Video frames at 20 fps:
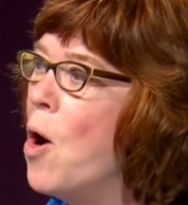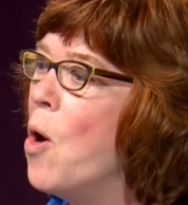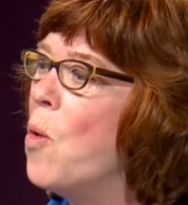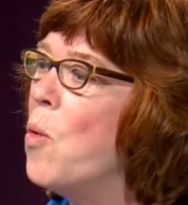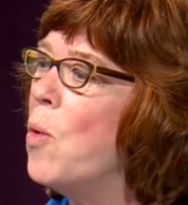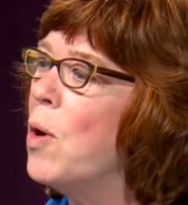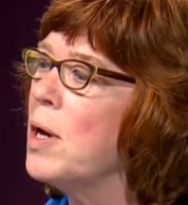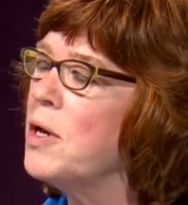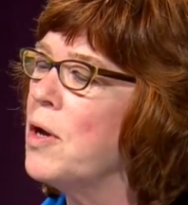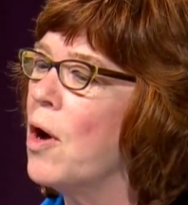
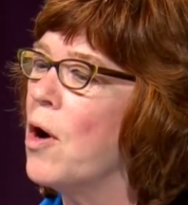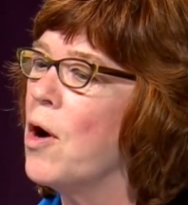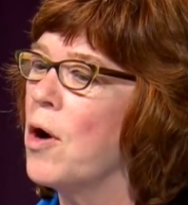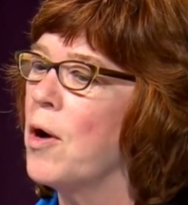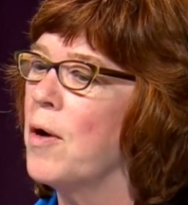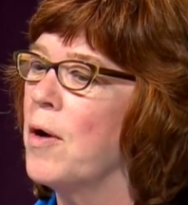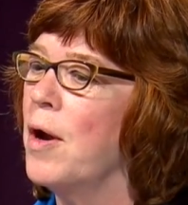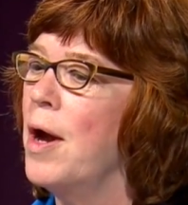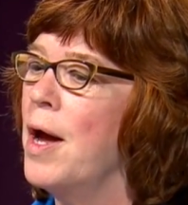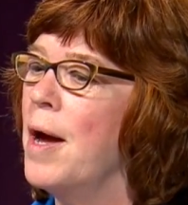What
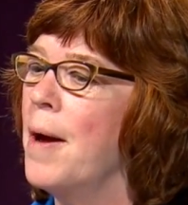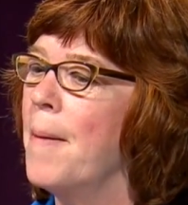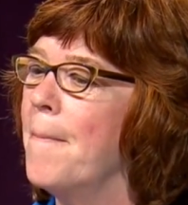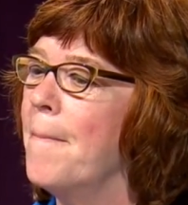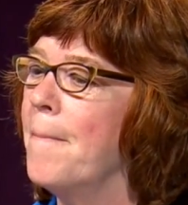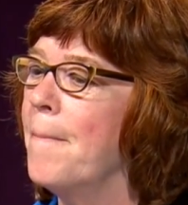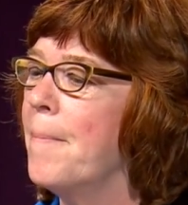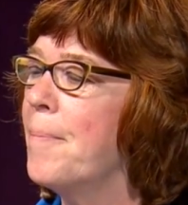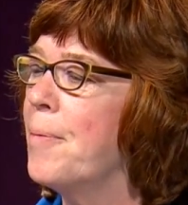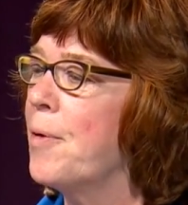are
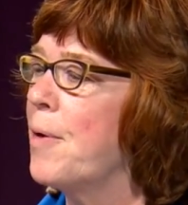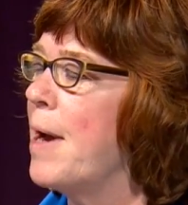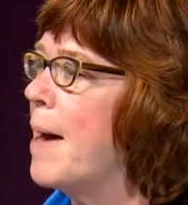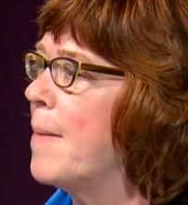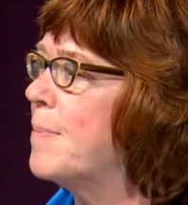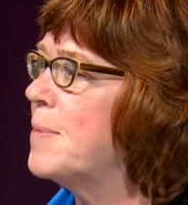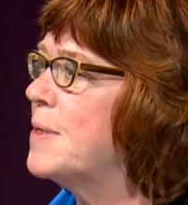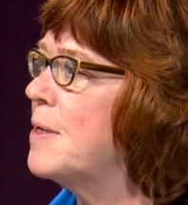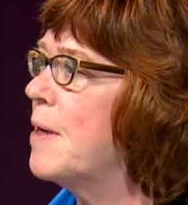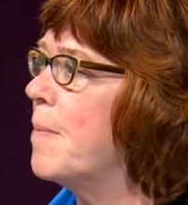
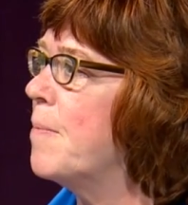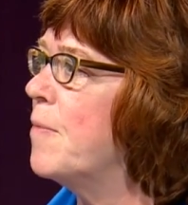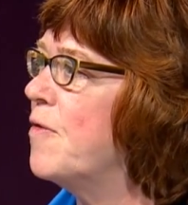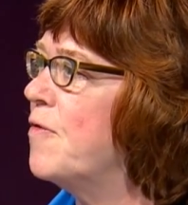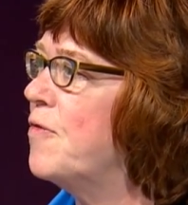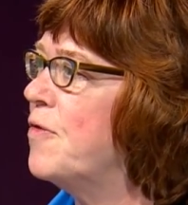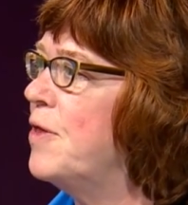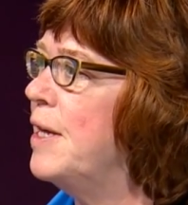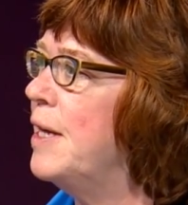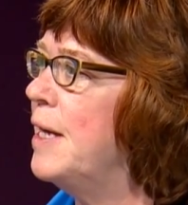perhaps some
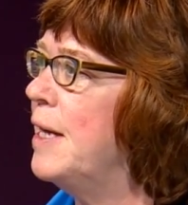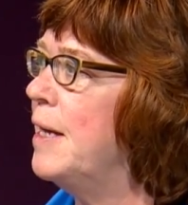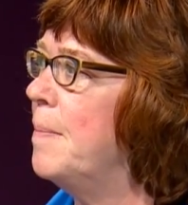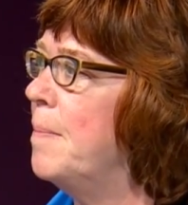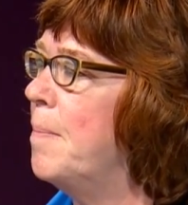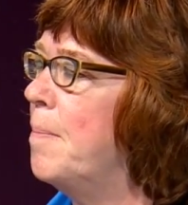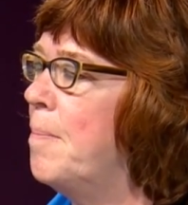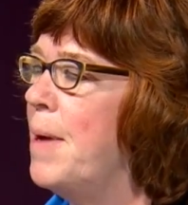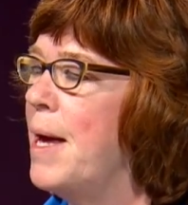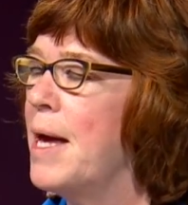of the
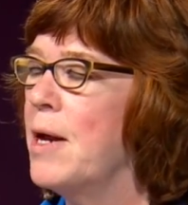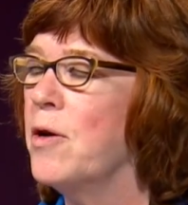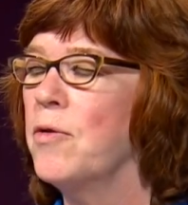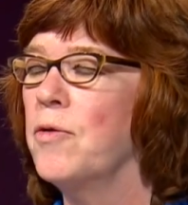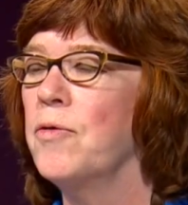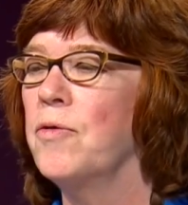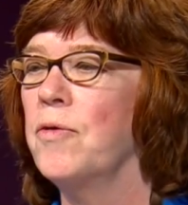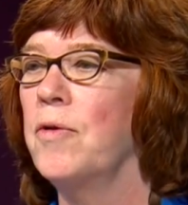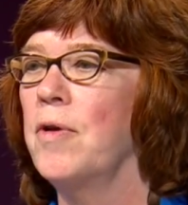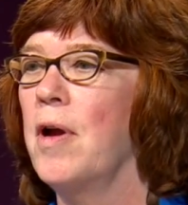
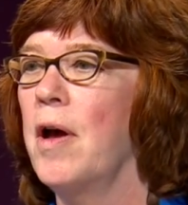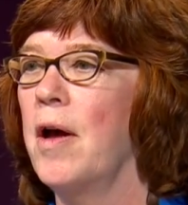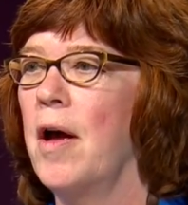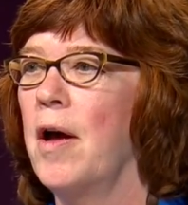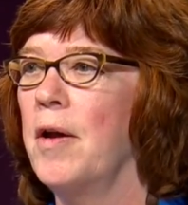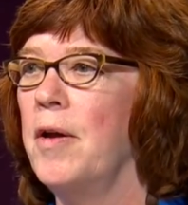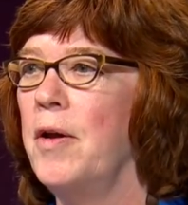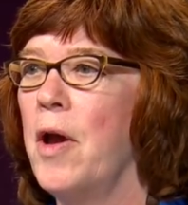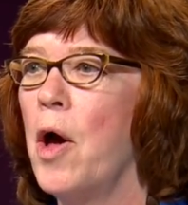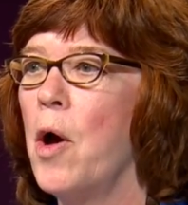better
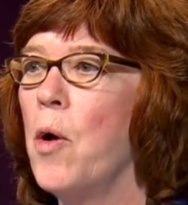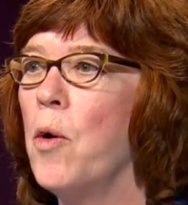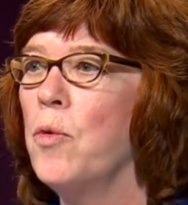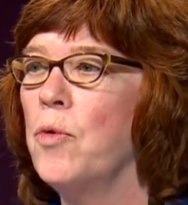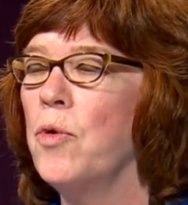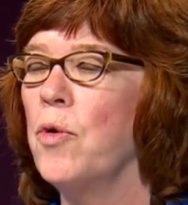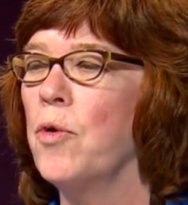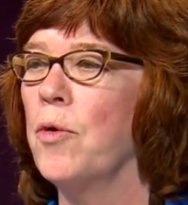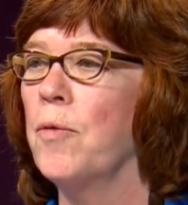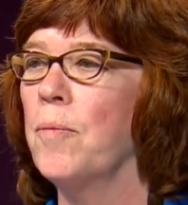
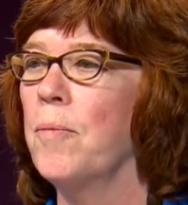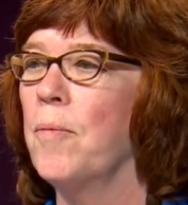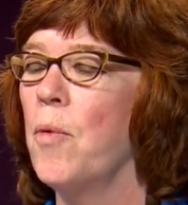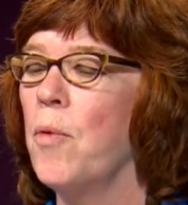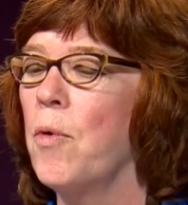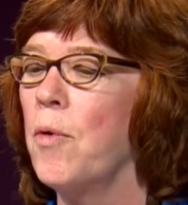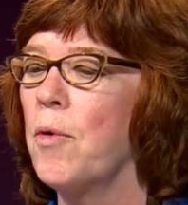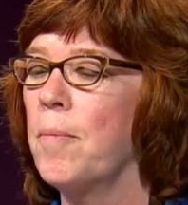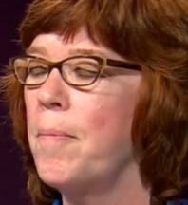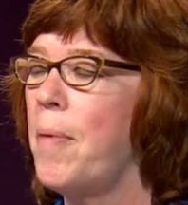known or
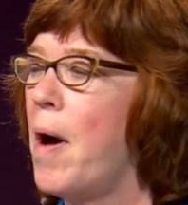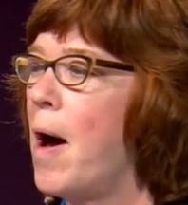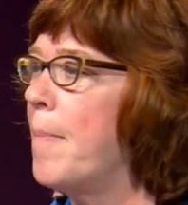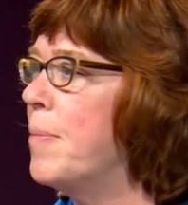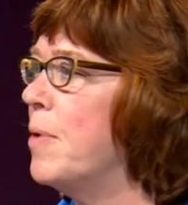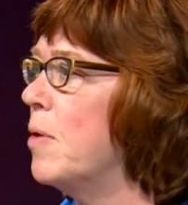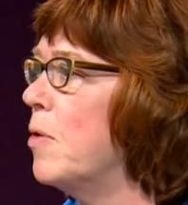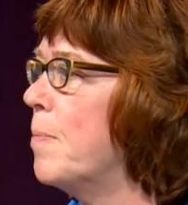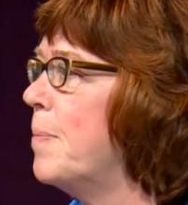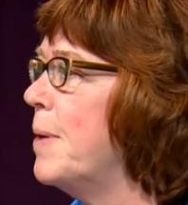more
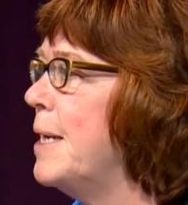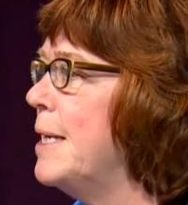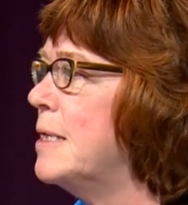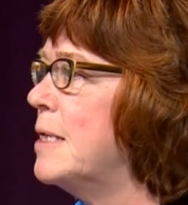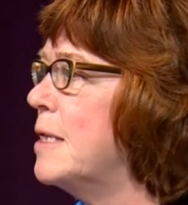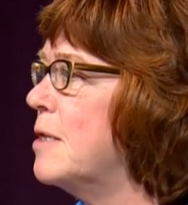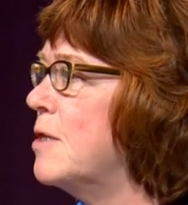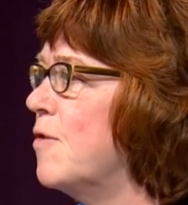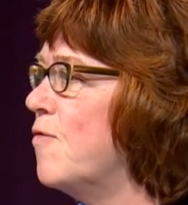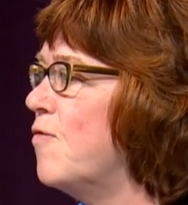popular
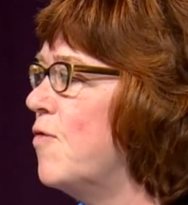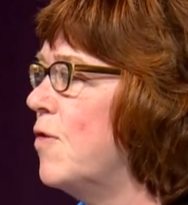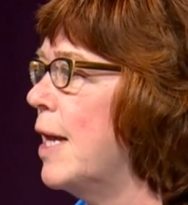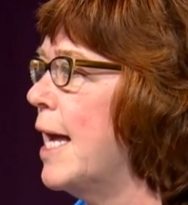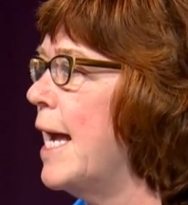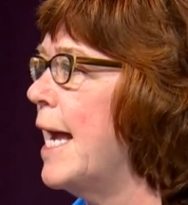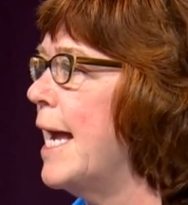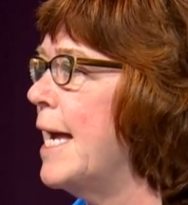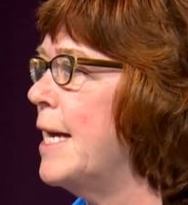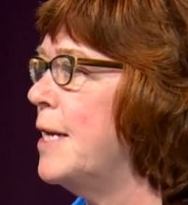pieces of
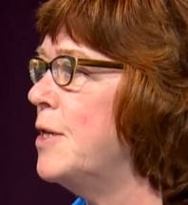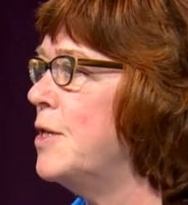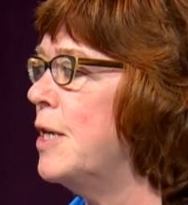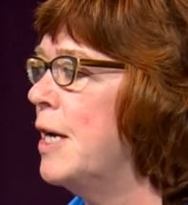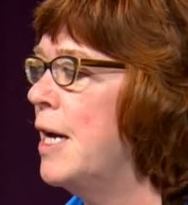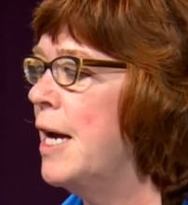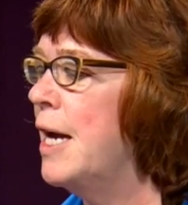land